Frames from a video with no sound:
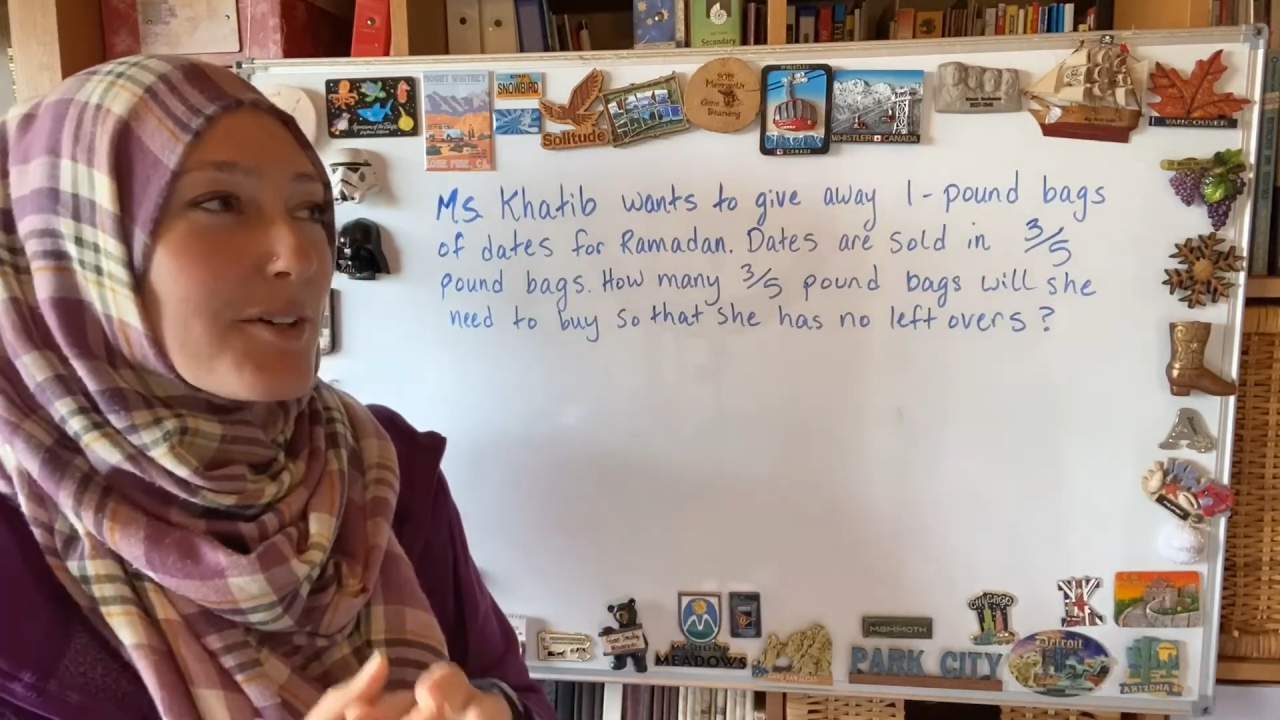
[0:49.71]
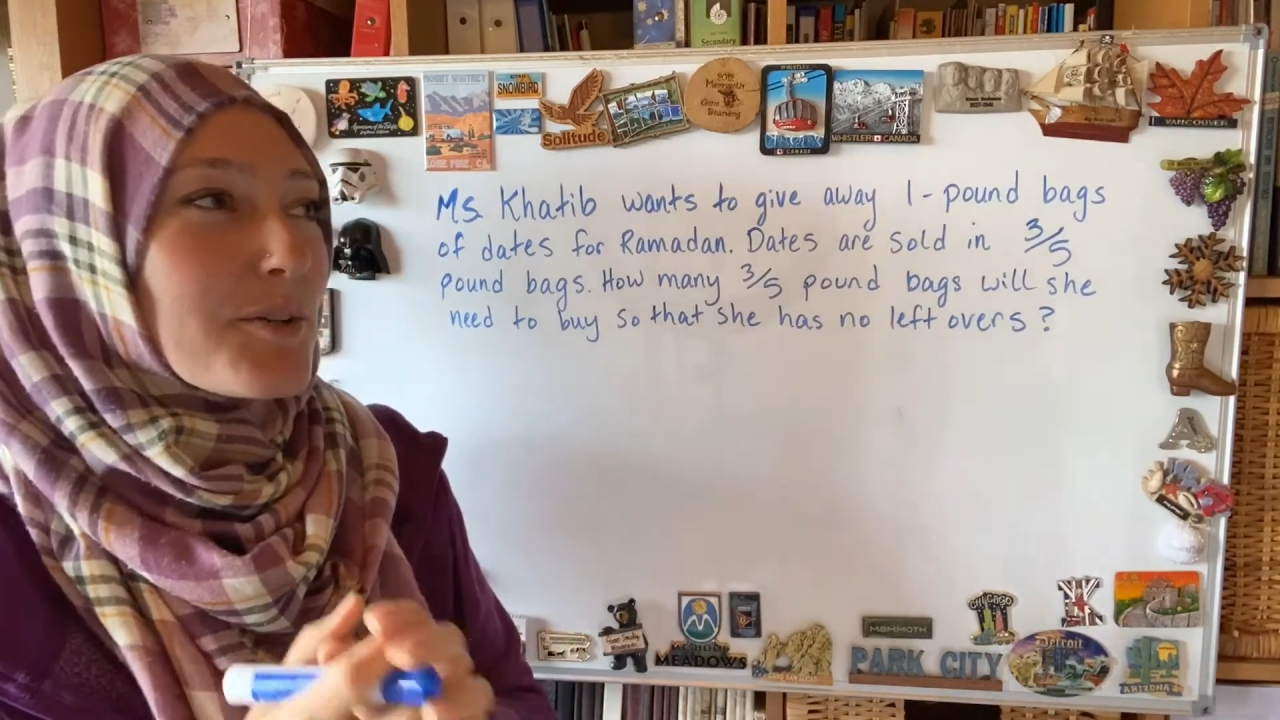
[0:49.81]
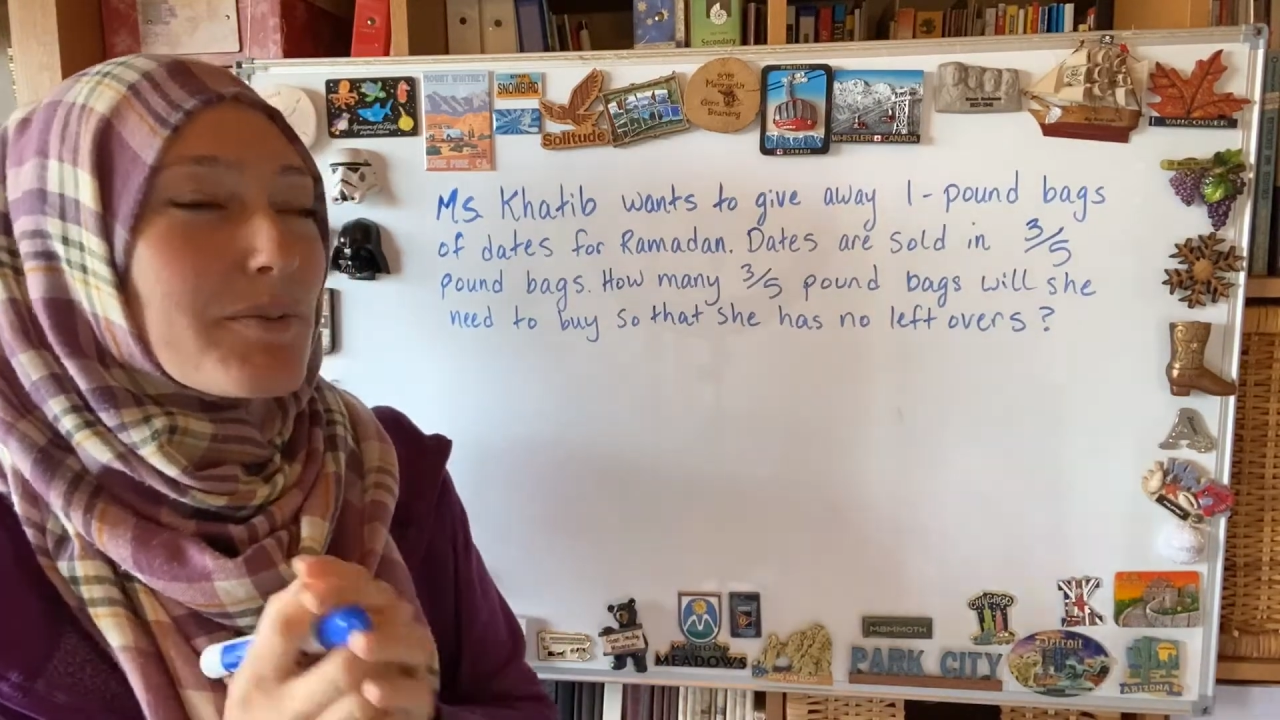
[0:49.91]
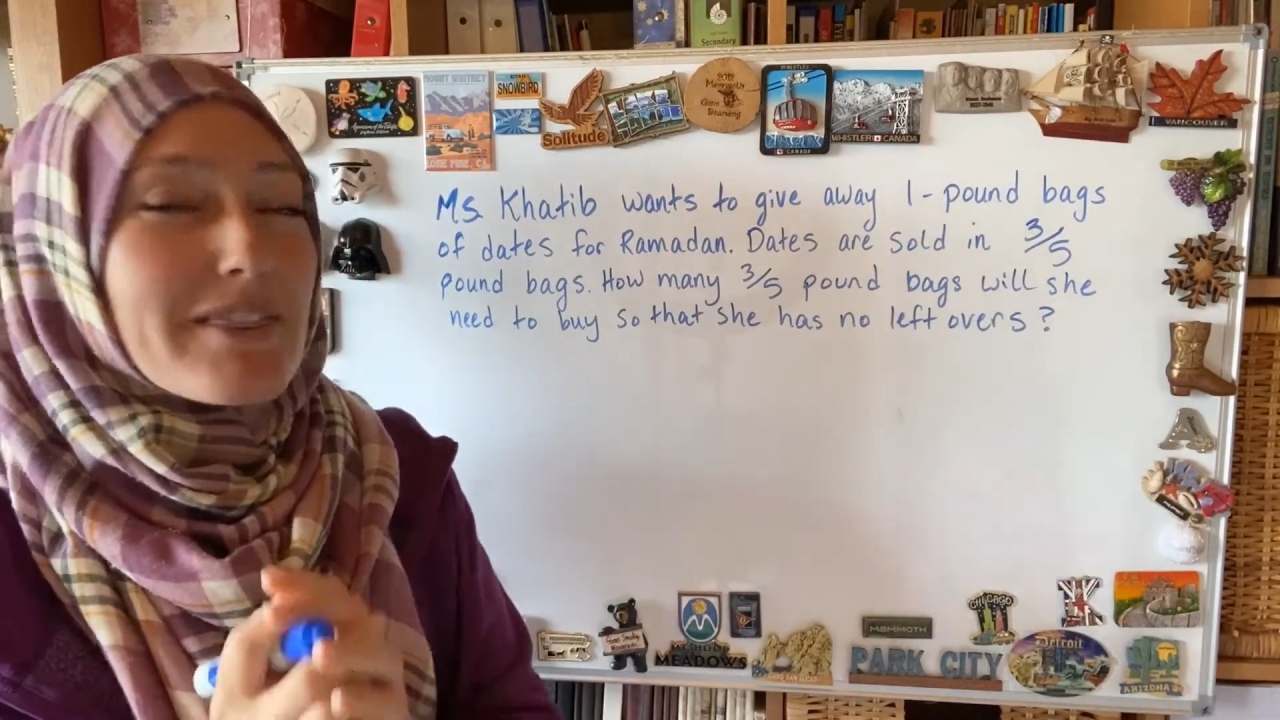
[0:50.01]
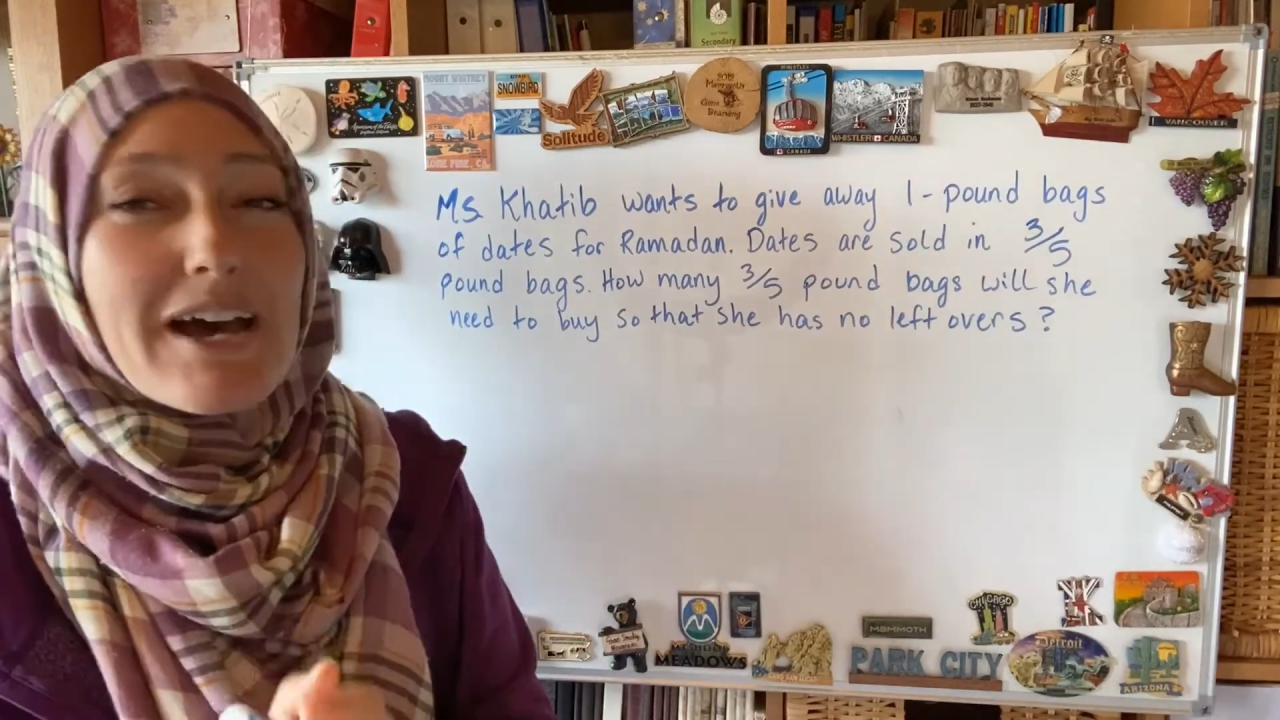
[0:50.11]

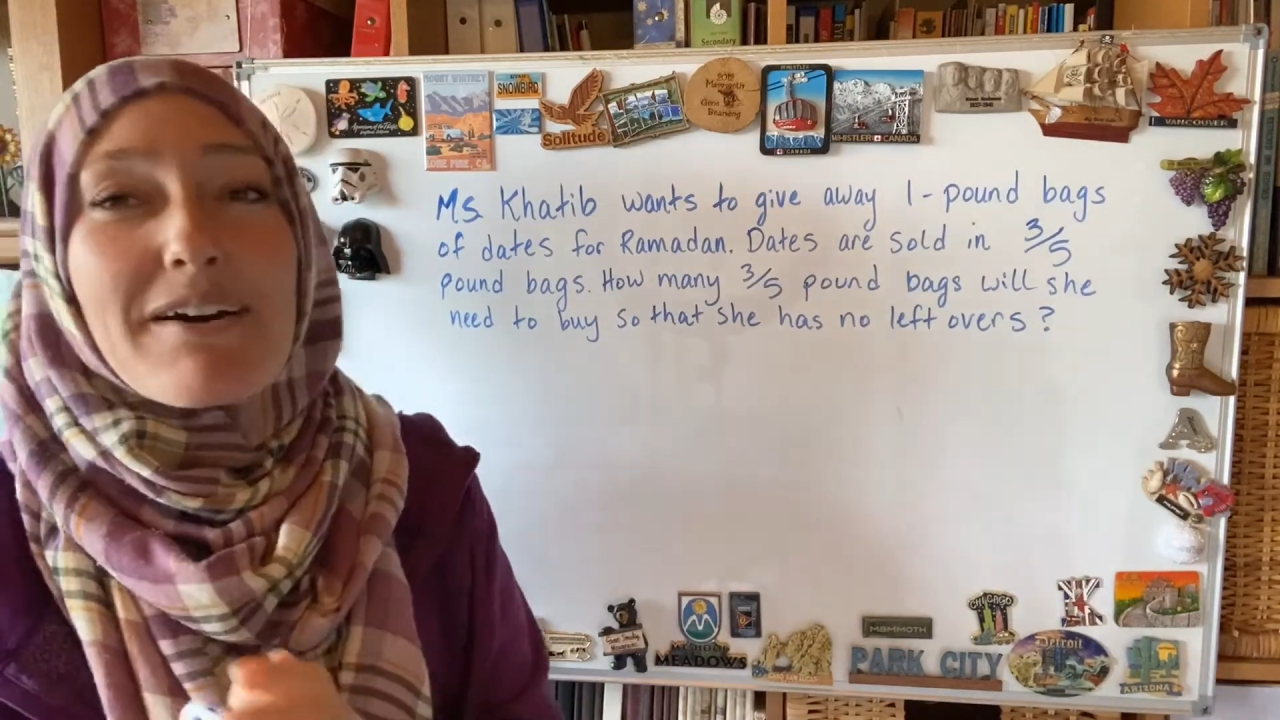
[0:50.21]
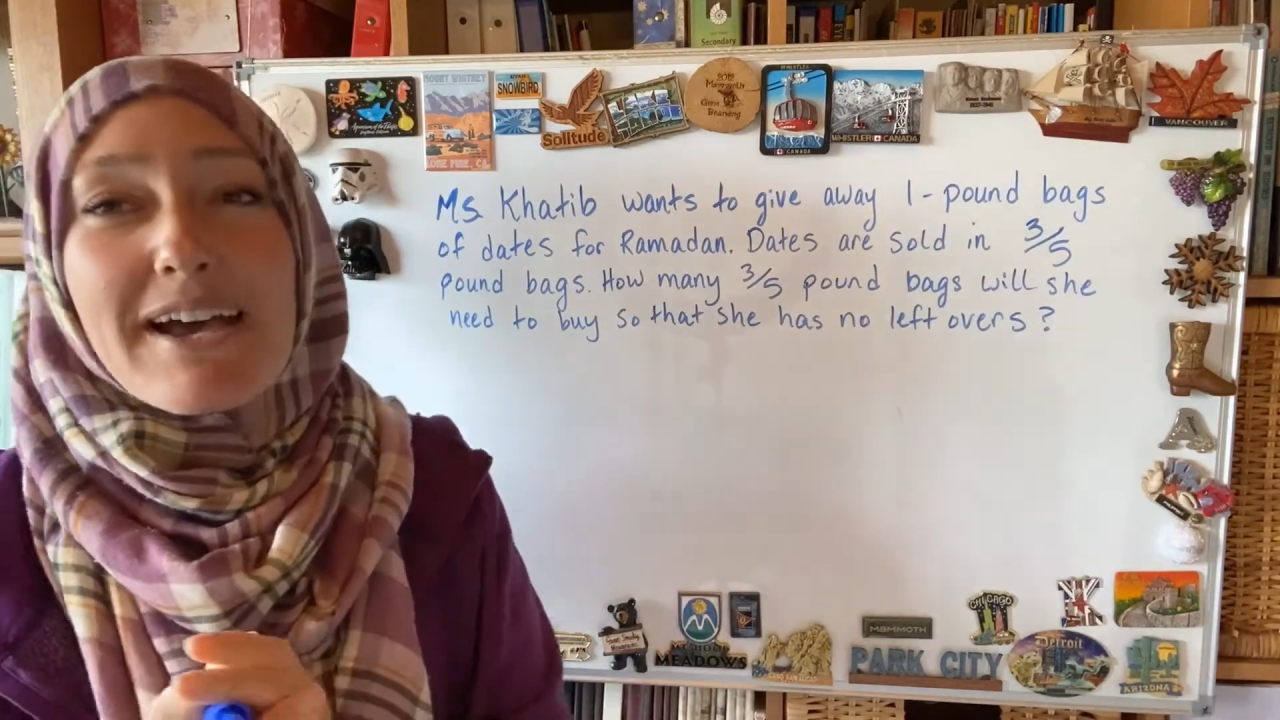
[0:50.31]
without